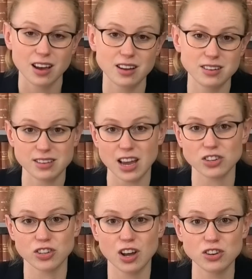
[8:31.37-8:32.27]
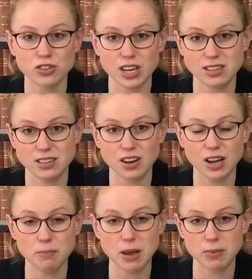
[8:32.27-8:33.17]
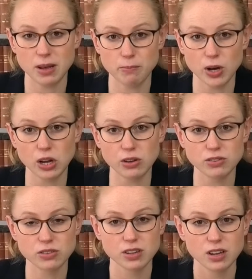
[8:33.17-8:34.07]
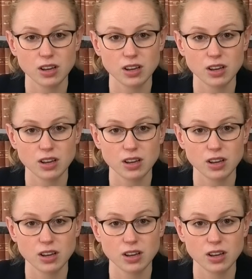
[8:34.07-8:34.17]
under Section 189 may be imposed.